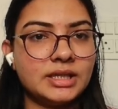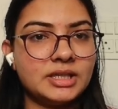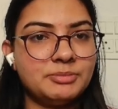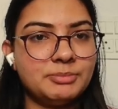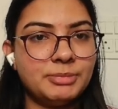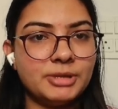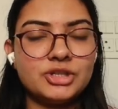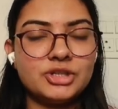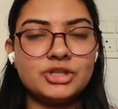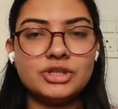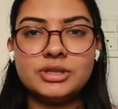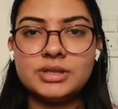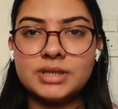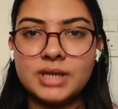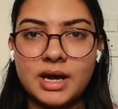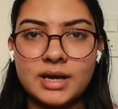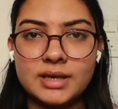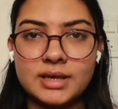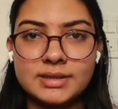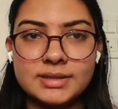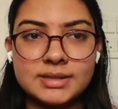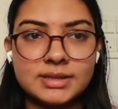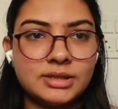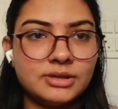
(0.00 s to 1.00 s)
that patient
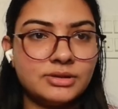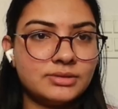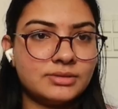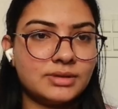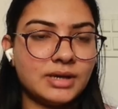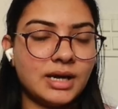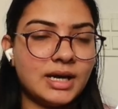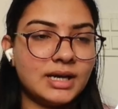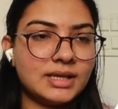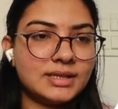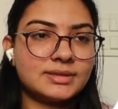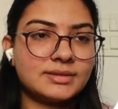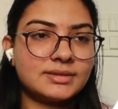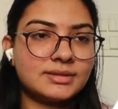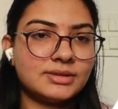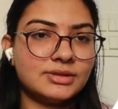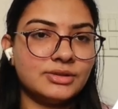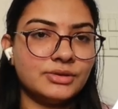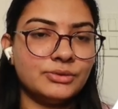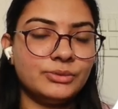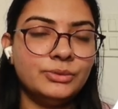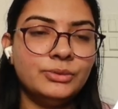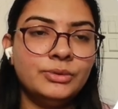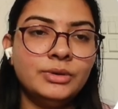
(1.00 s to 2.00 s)

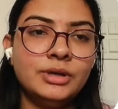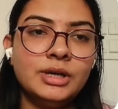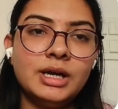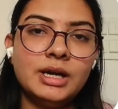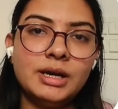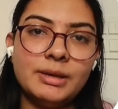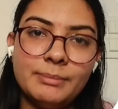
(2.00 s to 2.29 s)
asks you,